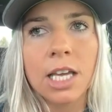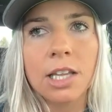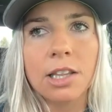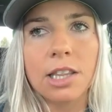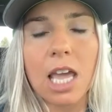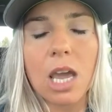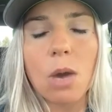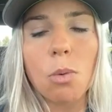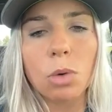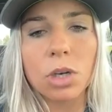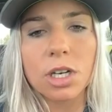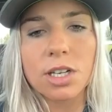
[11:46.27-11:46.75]

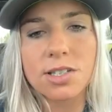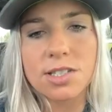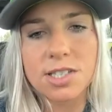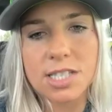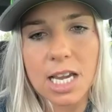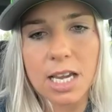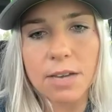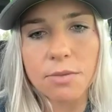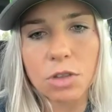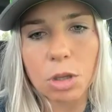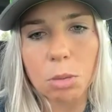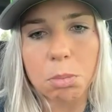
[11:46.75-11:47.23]
they want to
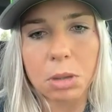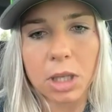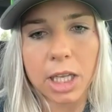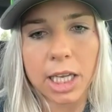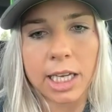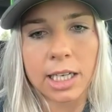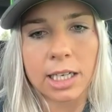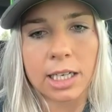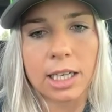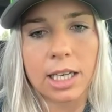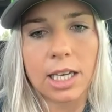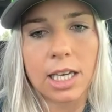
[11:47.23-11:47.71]
save the
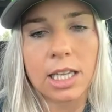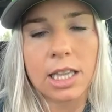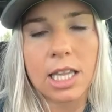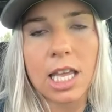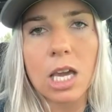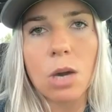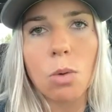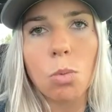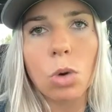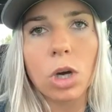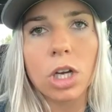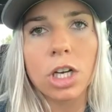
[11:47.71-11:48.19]
planet and
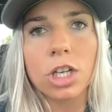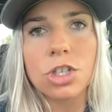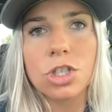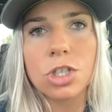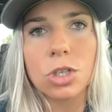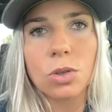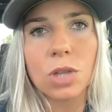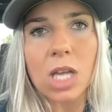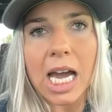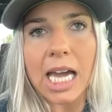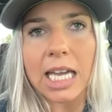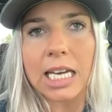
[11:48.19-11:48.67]
they want to
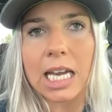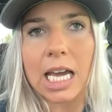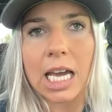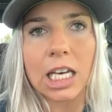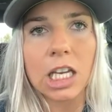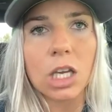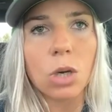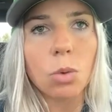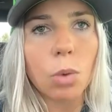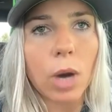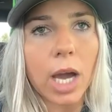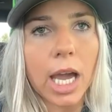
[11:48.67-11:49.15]
do that in
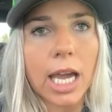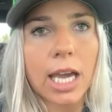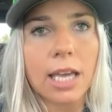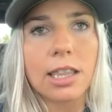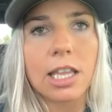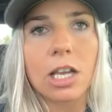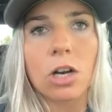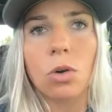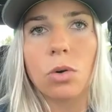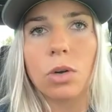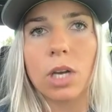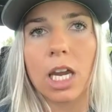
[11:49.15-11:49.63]
any way. They
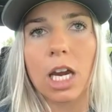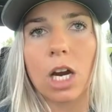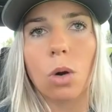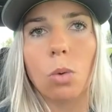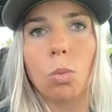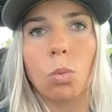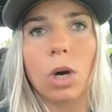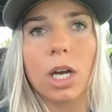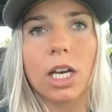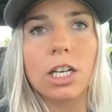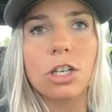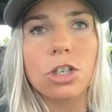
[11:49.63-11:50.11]
don't care
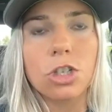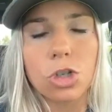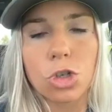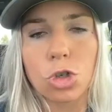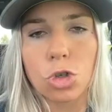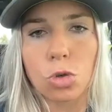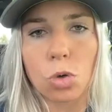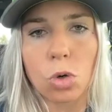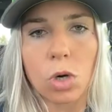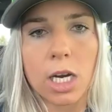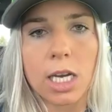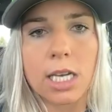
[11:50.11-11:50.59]
what it
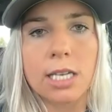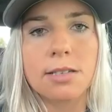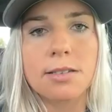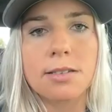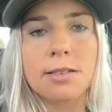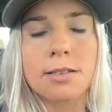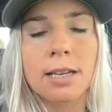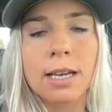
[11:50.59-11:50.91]
destroys.